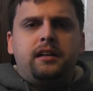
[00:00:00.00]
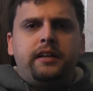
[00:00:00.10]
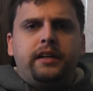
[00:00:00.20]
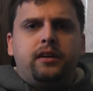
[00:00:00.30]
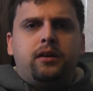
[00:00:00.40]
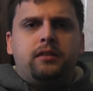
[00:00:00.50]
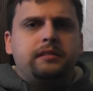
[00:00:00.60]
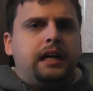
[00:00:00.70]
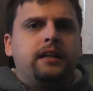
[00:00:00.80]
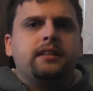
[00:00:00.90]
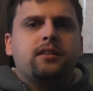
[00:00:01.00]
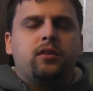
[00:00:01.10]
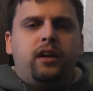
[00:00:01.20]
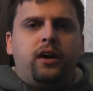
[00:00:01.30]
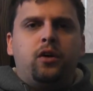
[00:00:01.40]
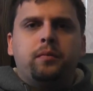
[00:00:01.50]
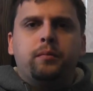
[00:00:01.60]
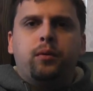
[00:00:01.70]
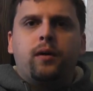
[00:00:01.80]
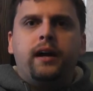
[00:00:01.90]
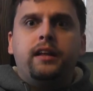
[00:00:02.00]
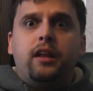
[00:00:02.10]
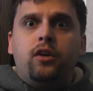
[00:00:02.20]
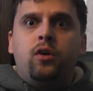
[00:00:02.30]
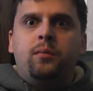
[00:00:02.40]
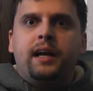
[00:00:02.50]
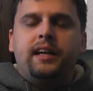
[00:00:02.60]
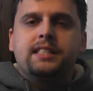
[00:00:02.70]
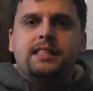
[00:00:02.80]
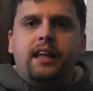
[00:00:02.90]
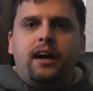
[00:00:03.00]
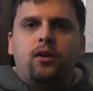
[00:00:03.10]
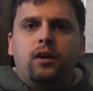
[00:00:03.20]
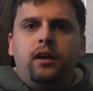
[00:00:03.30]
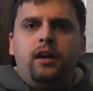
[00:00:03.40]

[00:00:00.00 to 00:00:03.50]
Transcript: I certainly hope and pray that nobody is there,